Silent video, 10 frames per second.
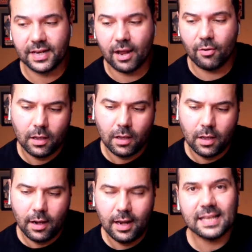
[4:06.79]
Now,
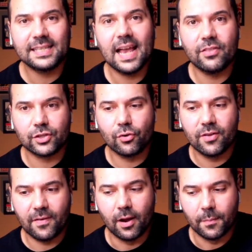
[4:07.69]
let's see how the story
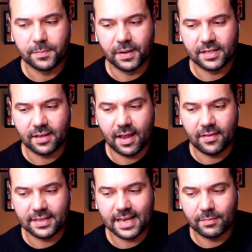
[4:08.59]
develops, because at
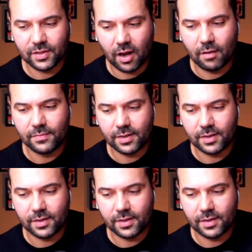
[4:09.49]
the same time,